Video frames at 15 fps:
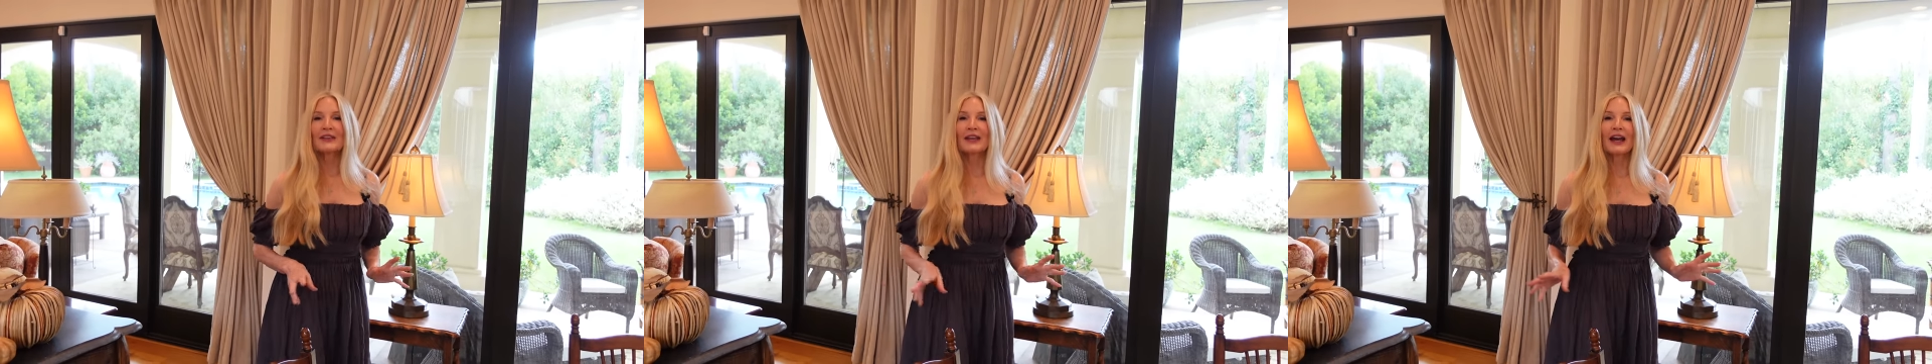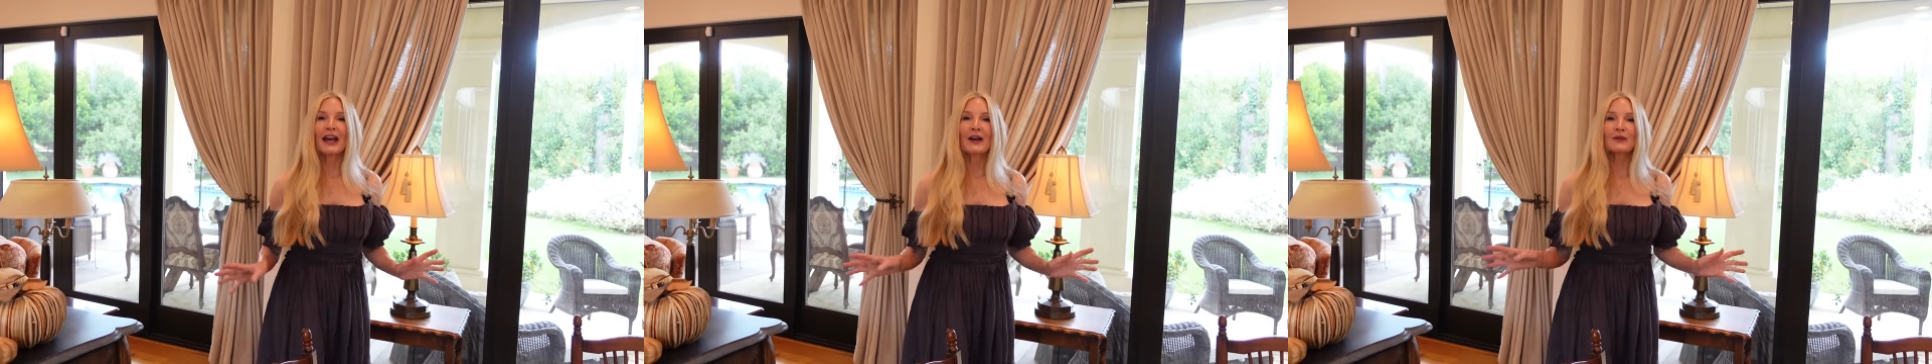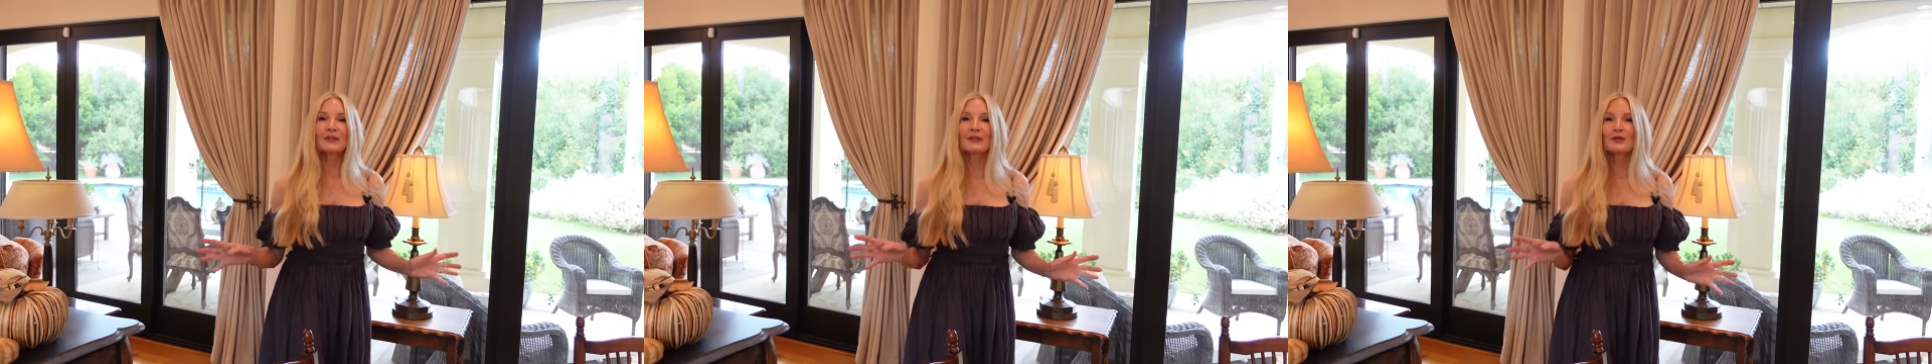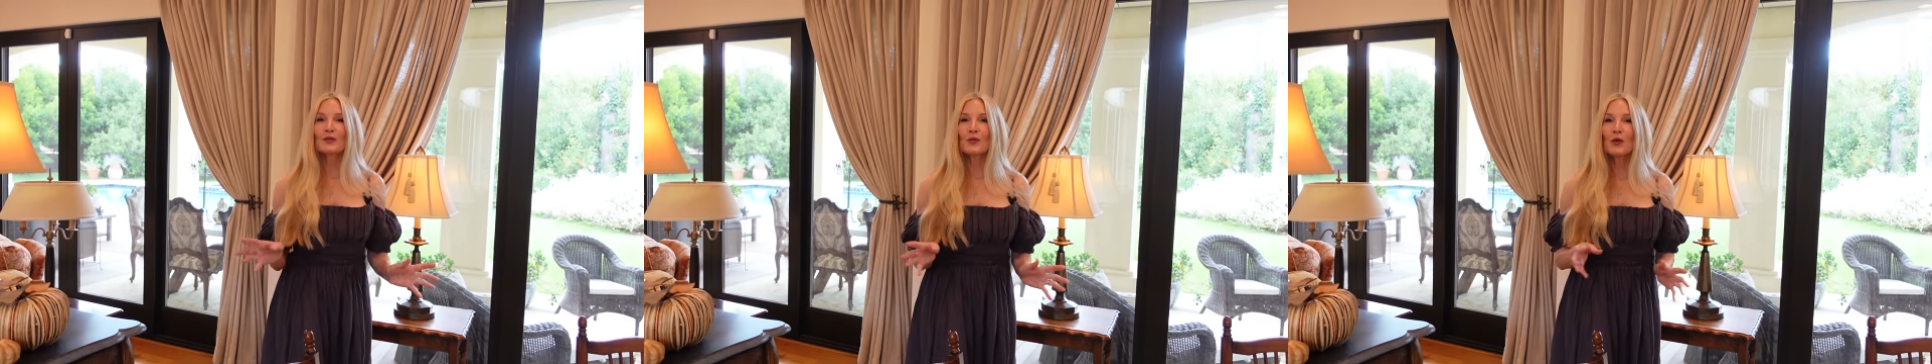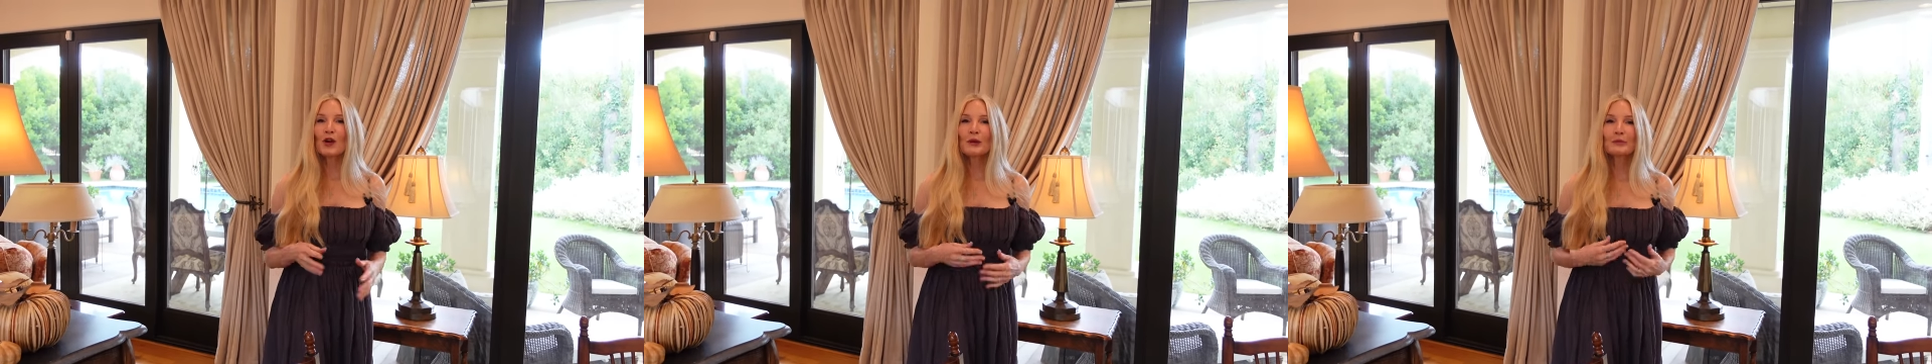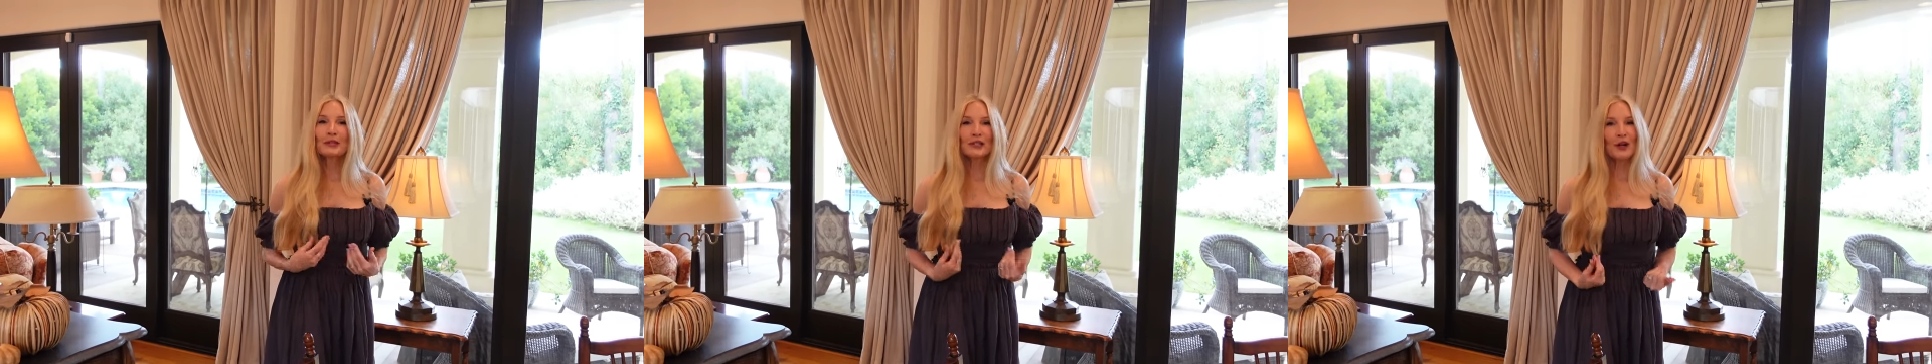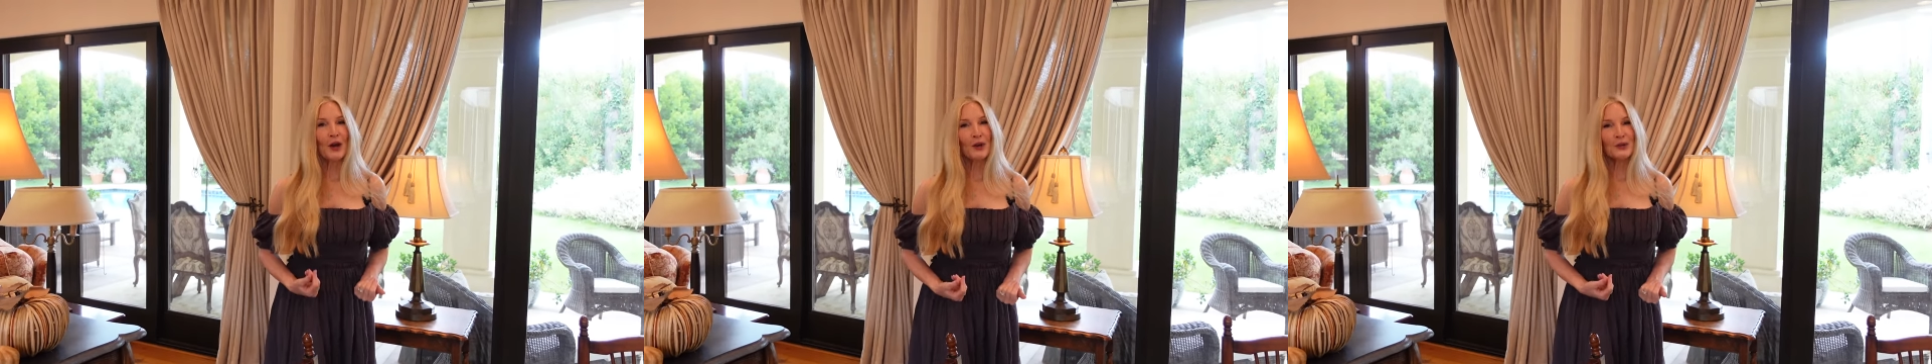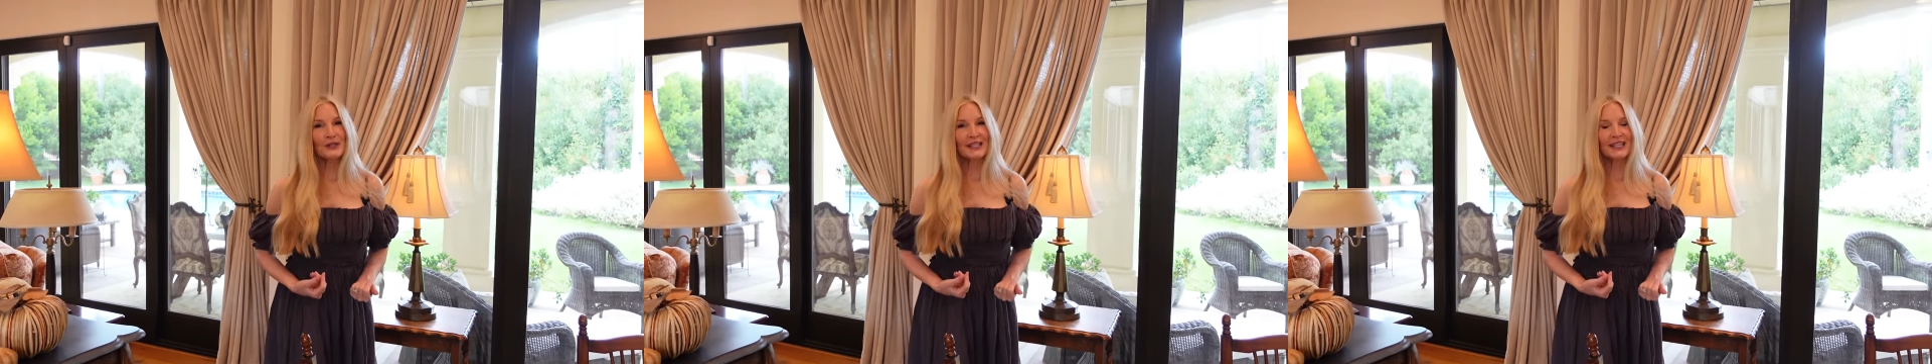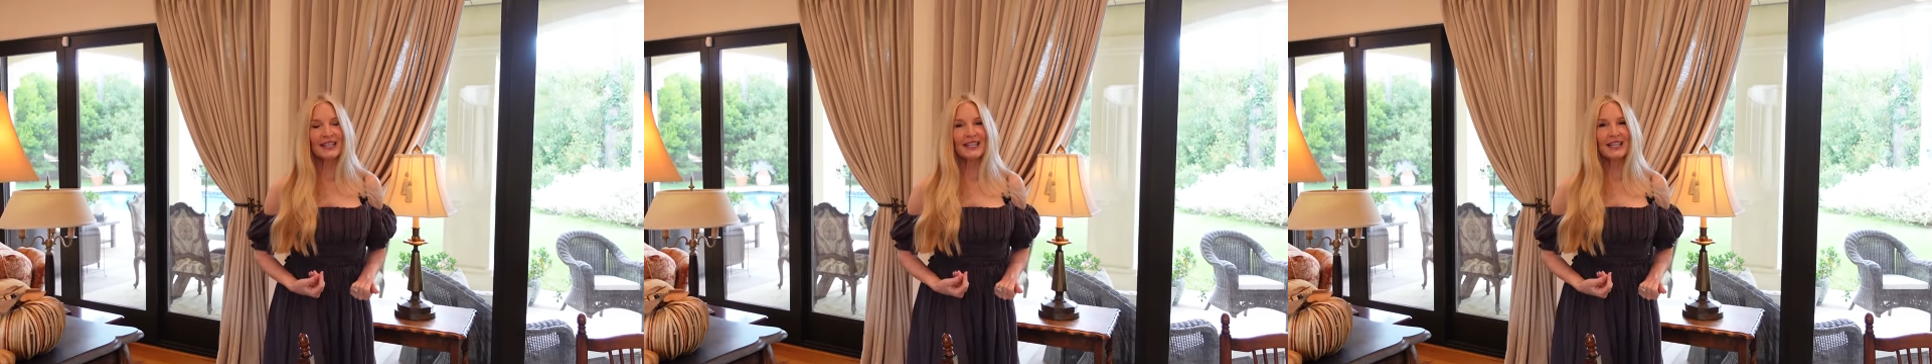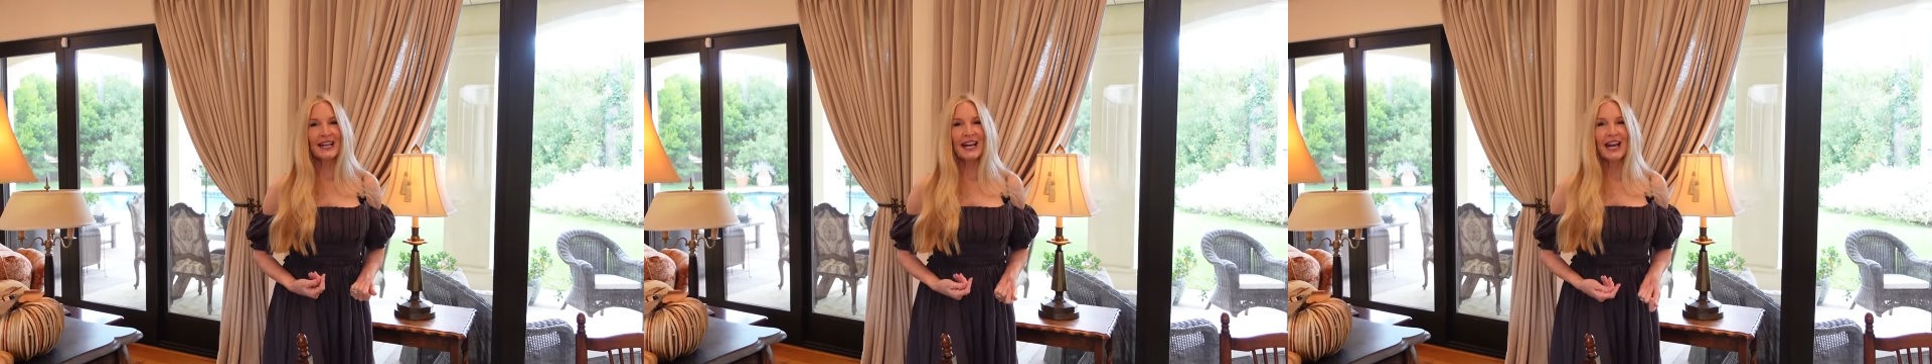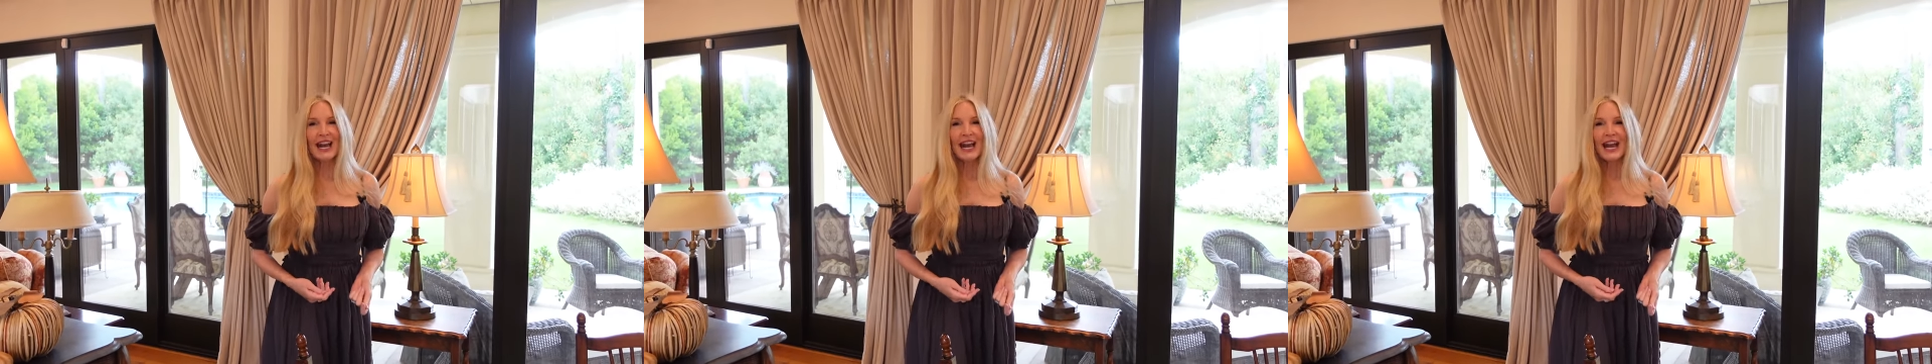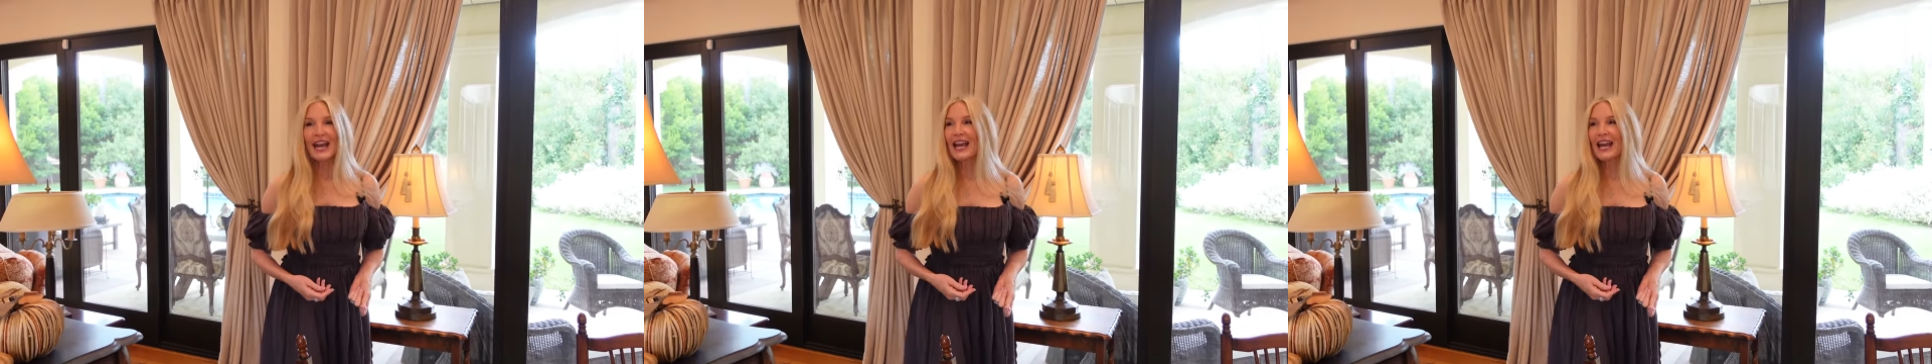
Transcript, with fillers: The house is warm and cozy,